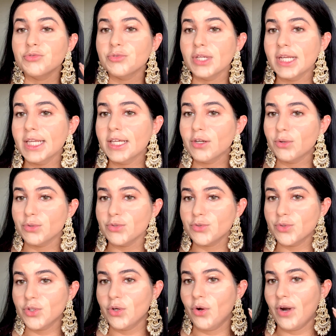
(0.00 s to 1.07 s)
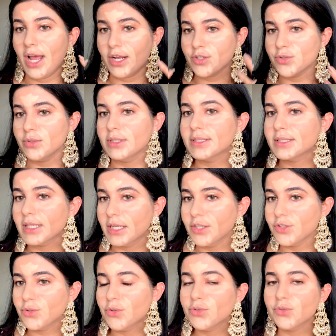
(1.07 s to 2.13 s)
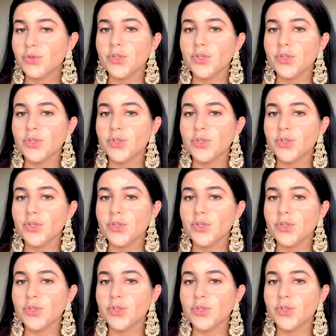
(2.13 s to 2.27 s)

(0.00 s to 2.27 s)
really close to your actual skin tone.